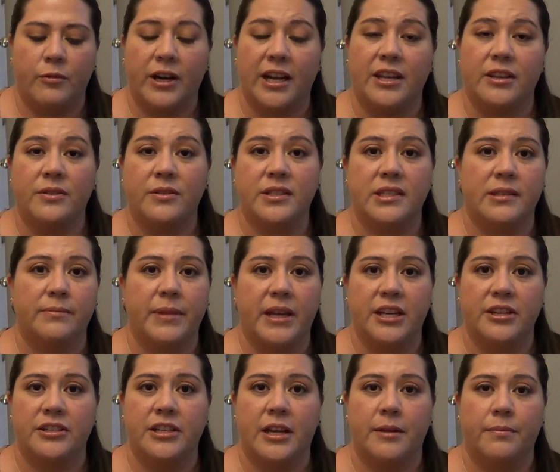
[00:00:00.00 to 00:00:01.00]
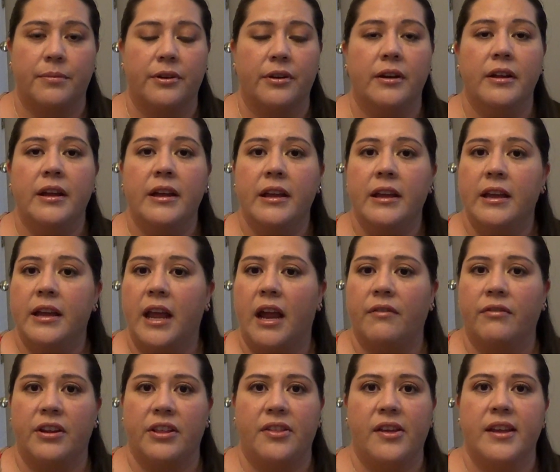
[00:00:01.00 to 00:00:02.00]
when I use the base shaper,
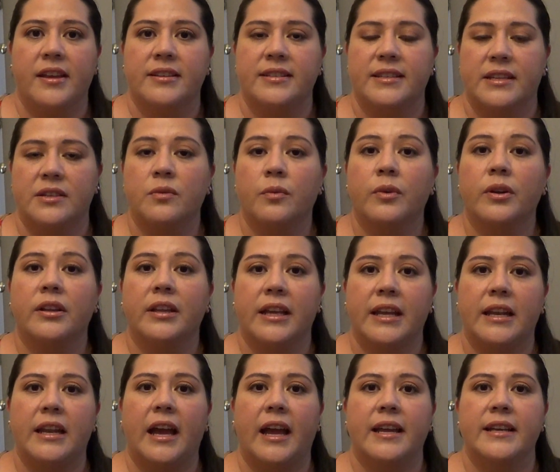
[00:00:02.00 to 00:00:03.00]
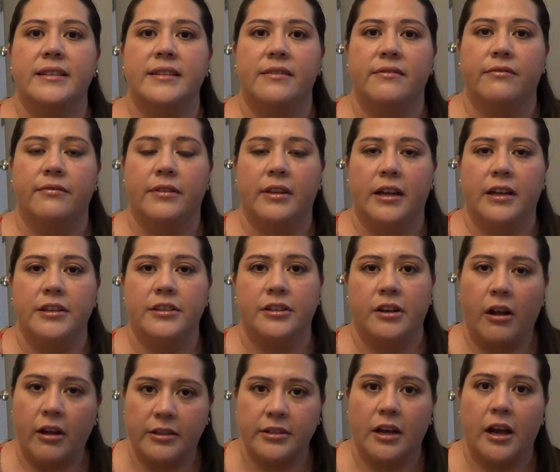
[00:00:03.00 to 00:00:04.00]
everything sits really nice and
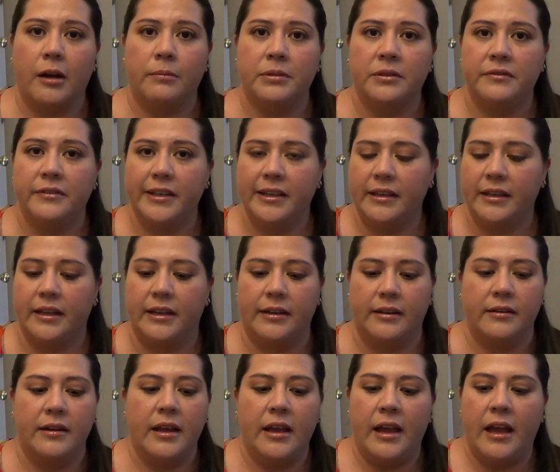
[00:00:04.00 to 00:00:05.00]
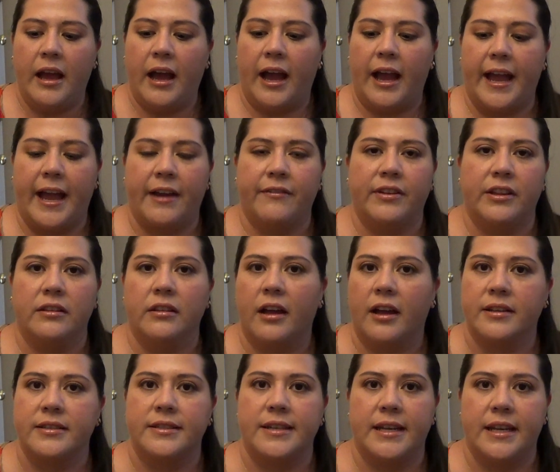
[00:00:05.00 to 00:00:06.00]
flush on top of it, and I haven't
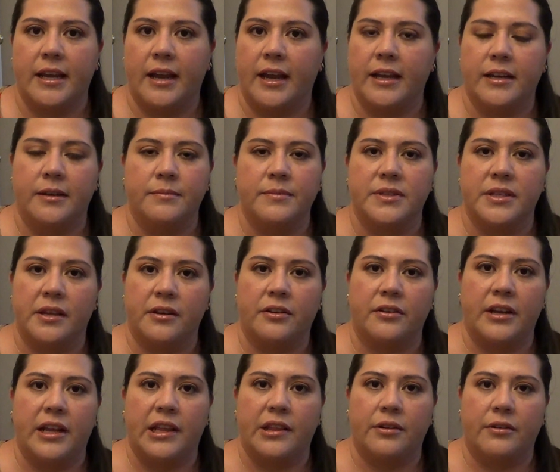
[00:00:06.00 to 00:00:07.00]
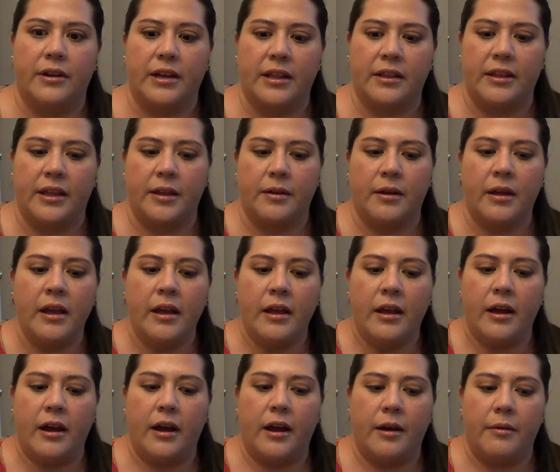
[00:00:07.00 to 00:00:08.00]
lost any items underneath or anything.
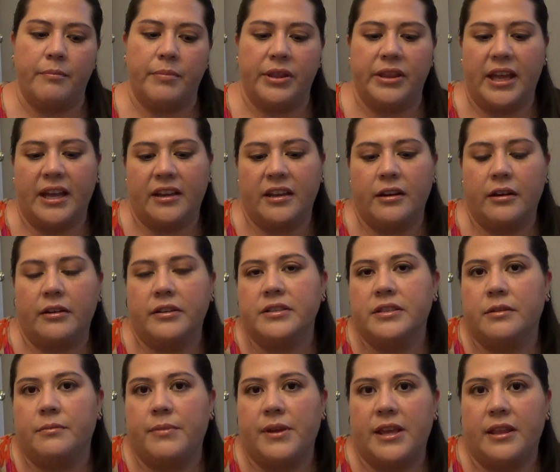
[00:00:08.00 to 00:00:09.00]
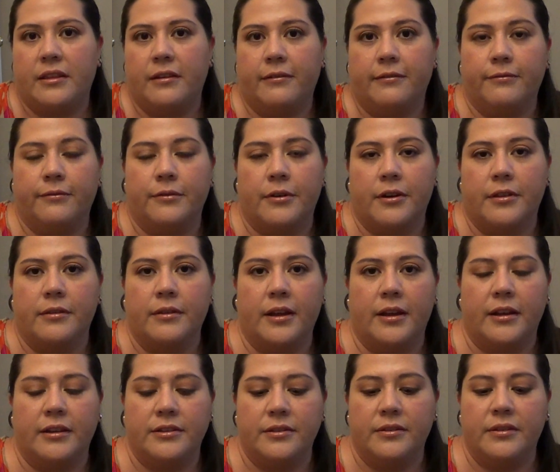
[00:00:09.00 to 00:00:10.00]
But that could also be
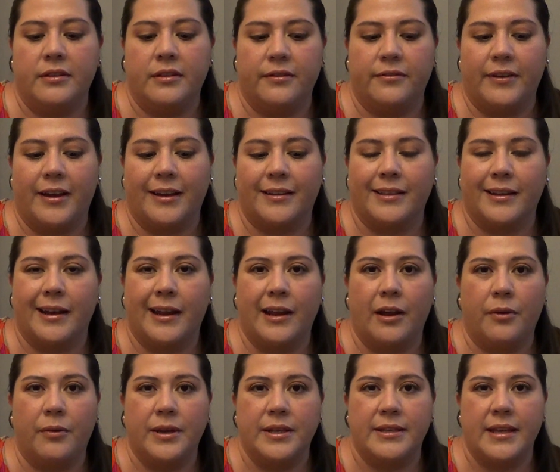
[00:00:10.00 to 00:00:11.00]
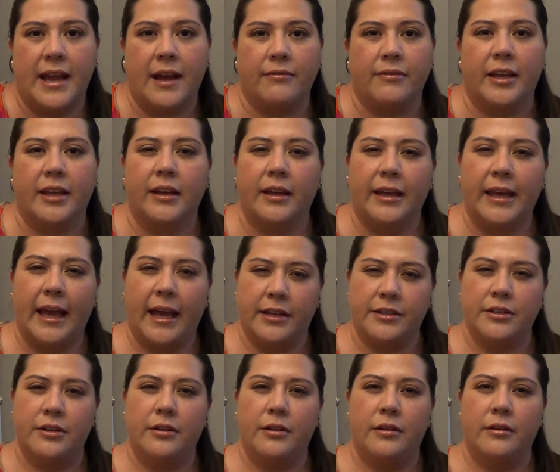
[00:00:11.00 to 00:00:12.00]
due to the fact that I always have like a
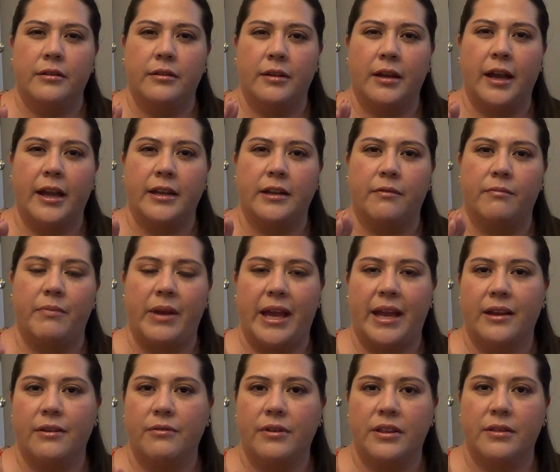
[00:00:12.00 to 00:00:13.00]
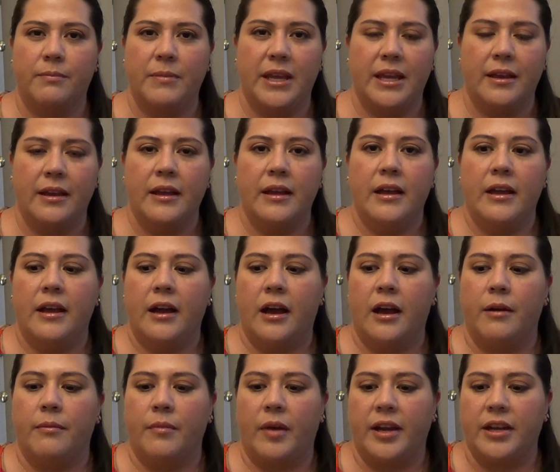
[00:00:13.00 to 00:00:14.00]
catch-all kind of bag with me.
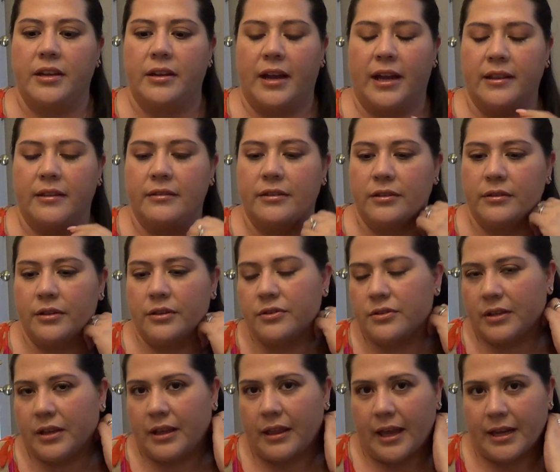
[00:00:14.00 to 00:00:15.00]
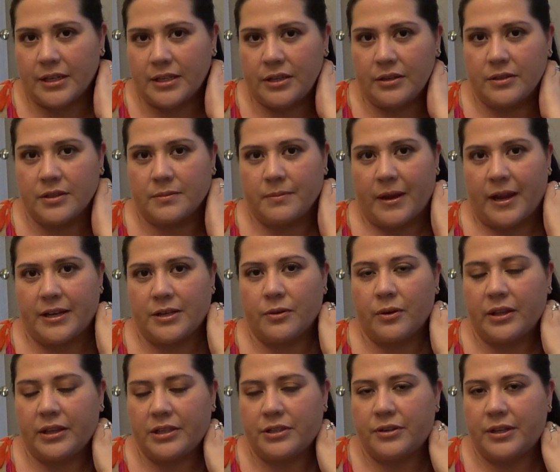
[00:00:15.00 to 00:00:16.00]
I usually like to use my
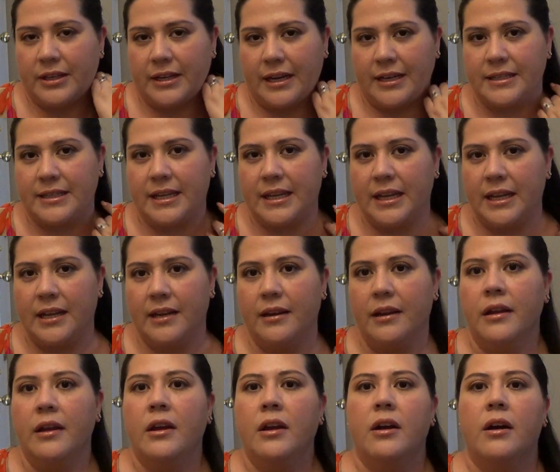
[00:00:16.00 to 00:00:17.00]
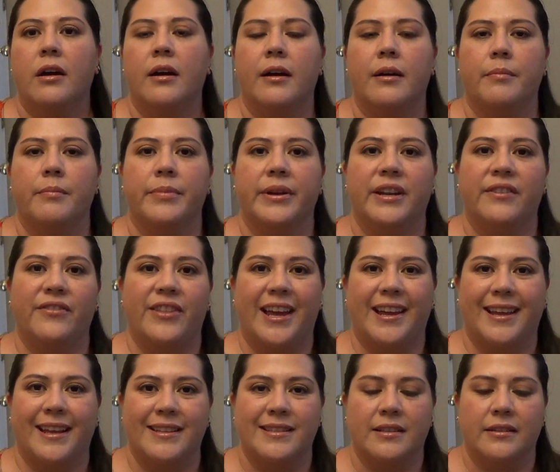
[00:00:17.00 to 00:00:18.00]
Toiletry 19, but if
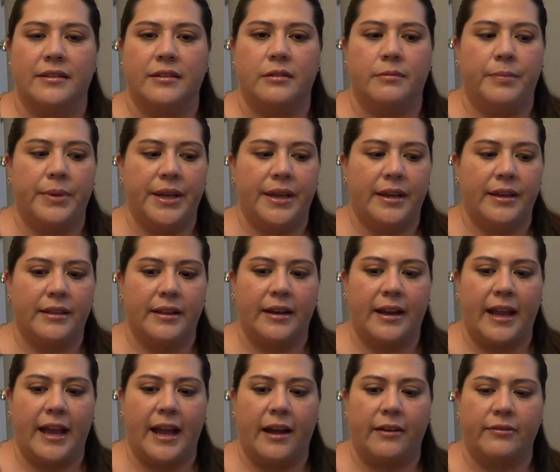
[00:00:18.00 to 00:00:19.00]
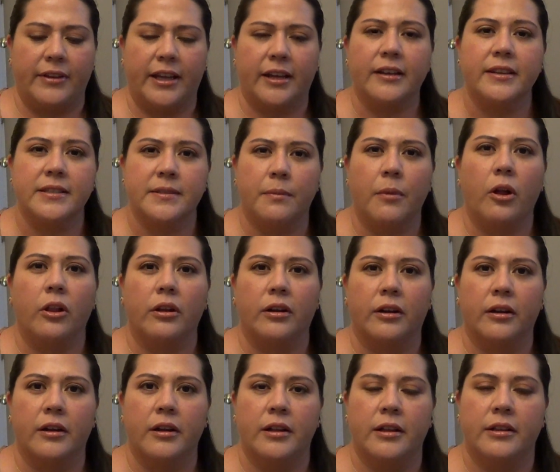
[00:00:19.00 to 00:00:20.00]
that gets a little big, then I have like a
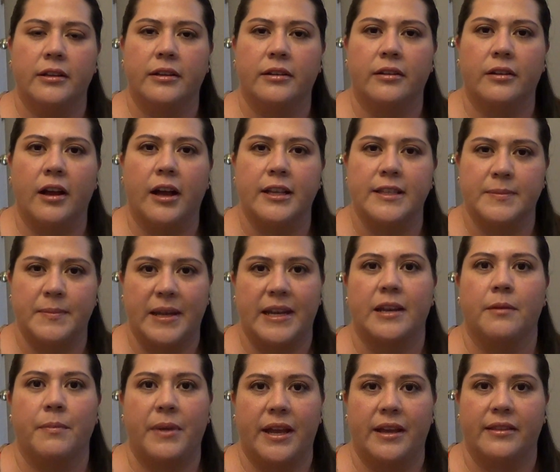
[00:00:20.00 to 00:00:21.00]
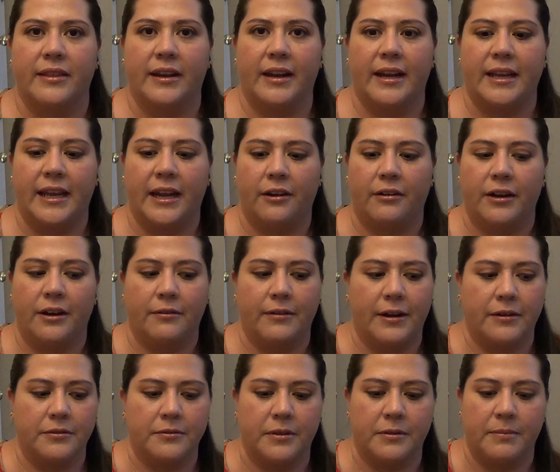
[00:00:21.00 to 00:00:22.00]
smaller little cosmetic bag that I carry
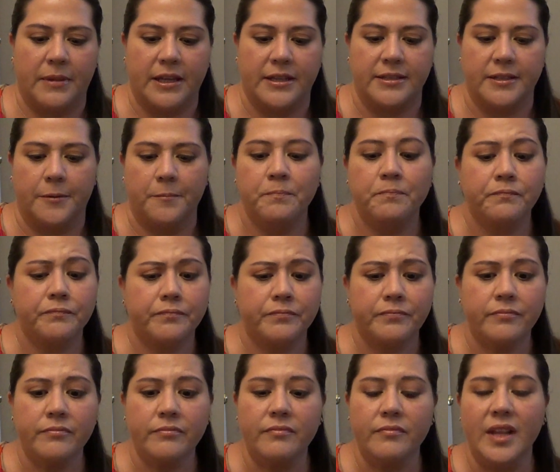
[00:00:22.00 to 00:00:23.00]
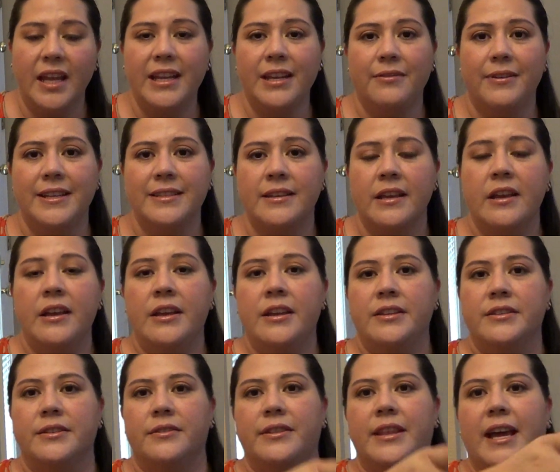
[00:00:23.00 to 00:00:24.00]
around with me. So anyways,
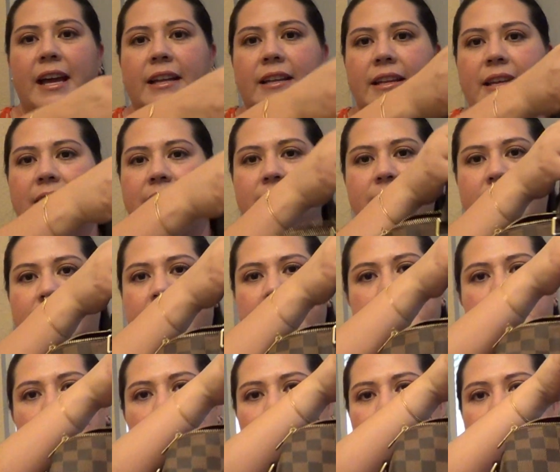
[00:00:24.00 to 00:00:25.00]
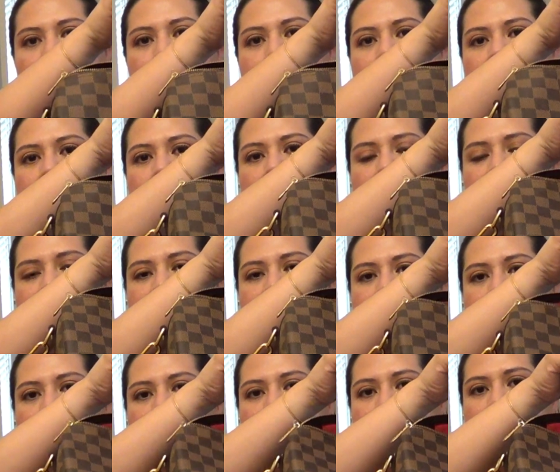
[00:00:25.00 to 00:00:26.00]
so that is the story with my
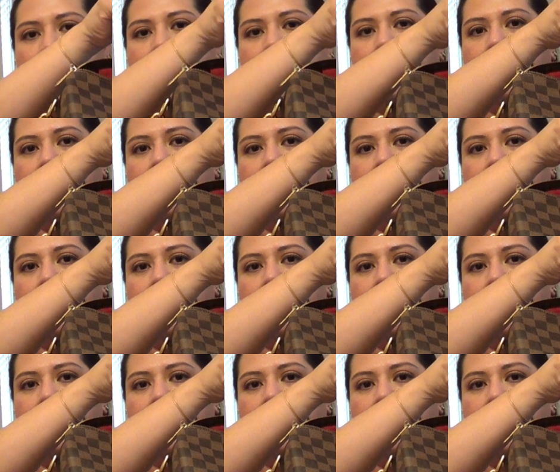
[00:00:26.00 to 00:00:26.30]
Speedy